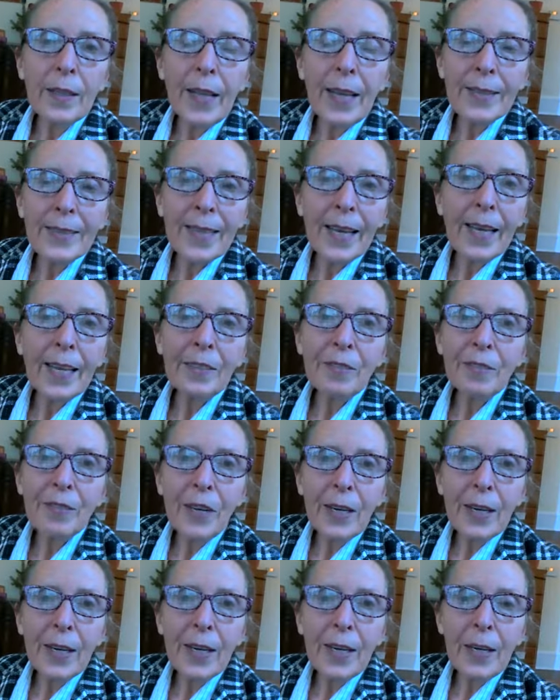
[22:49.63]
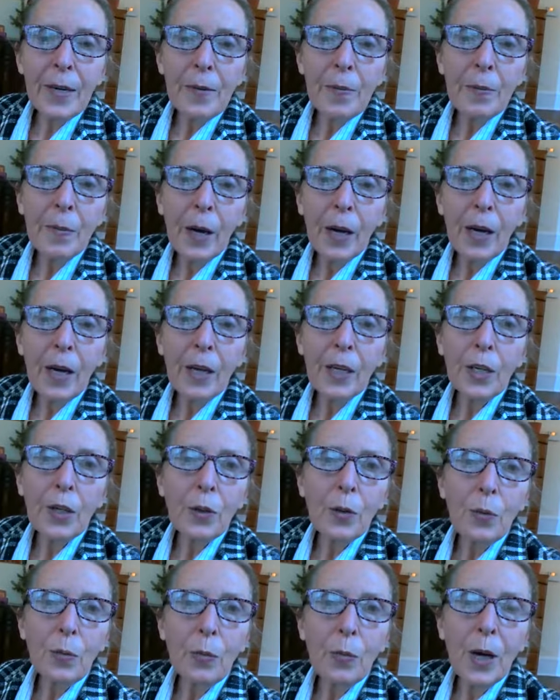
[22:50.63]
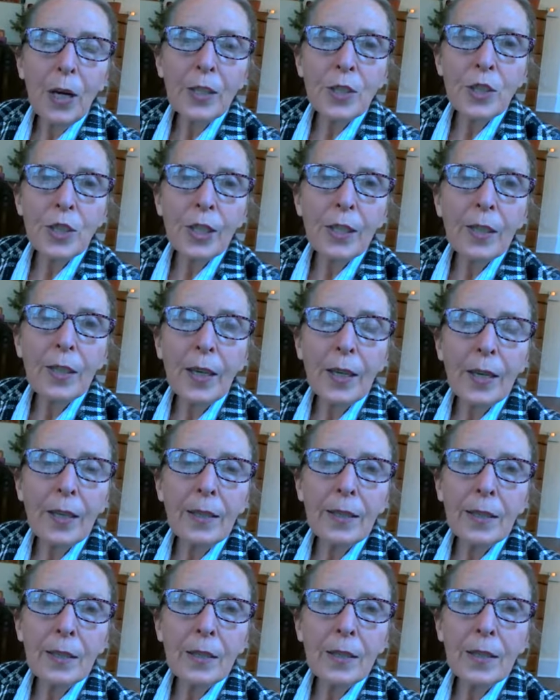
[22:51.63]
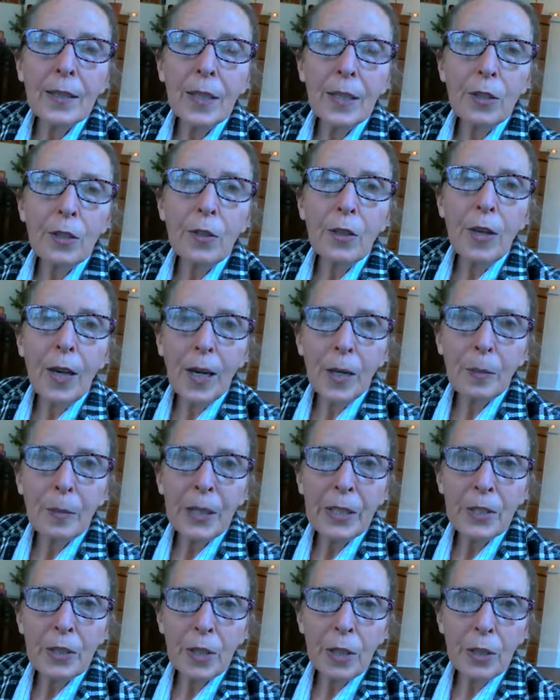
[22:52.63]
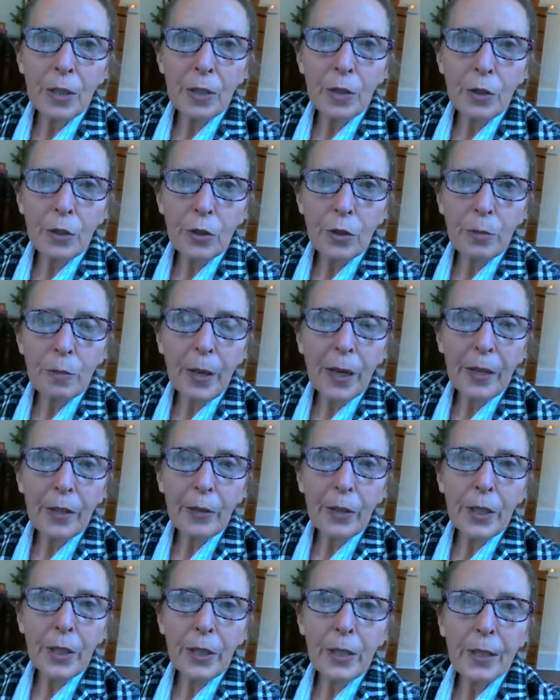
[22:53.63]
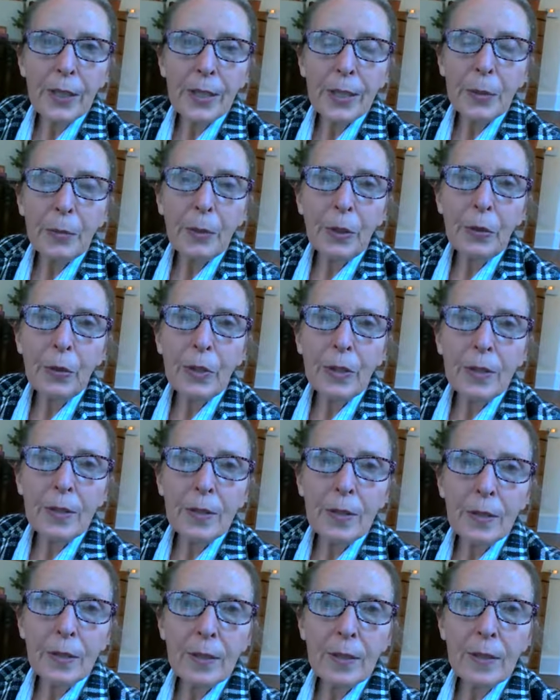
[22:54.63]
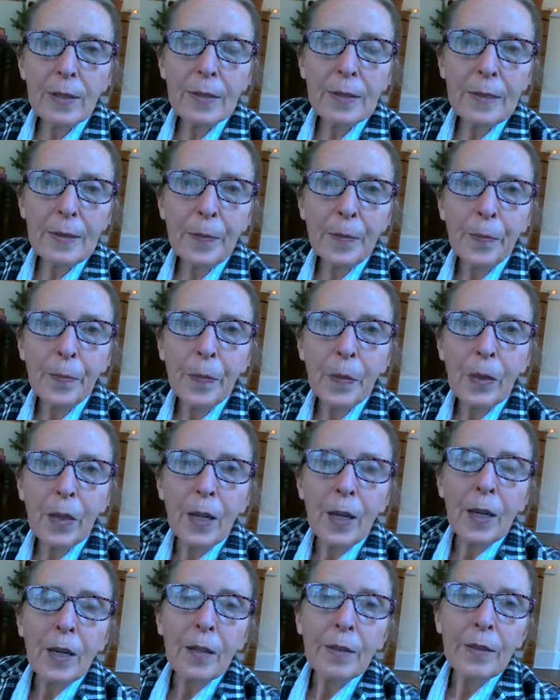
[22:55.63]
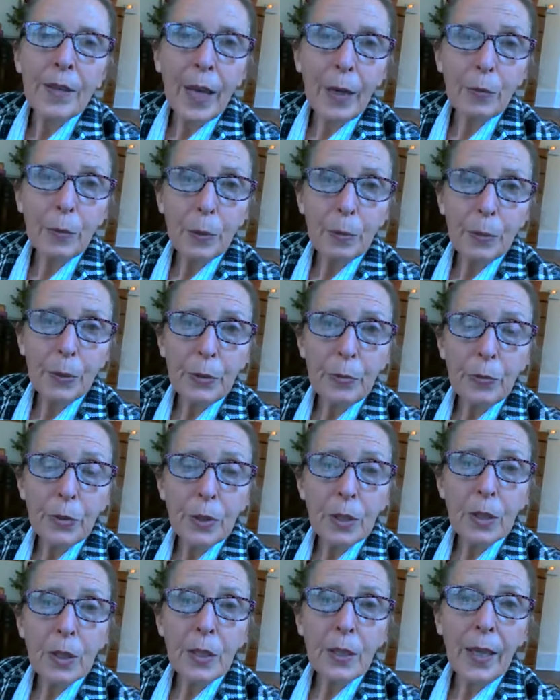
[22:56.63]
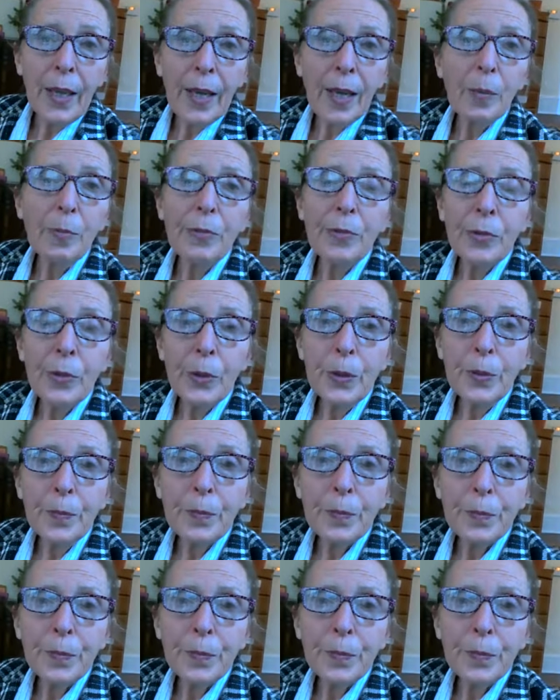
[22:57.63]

Zanfai, are you watching, and can you comment on your migraine experiences? That would be really helpful.